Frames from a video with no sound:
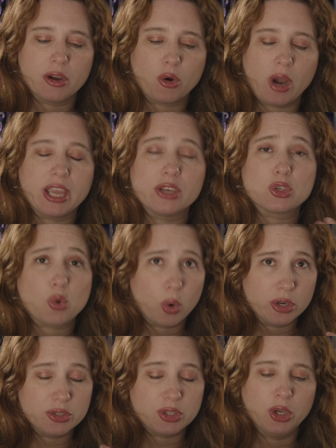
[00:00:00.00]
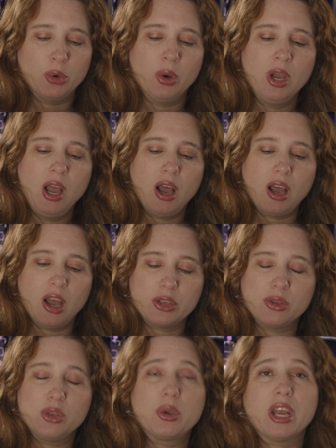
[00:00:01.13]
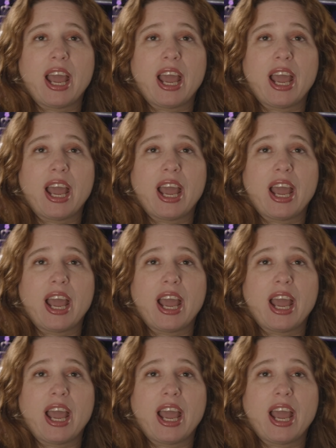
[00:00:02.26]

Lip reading: crank it towards you, you can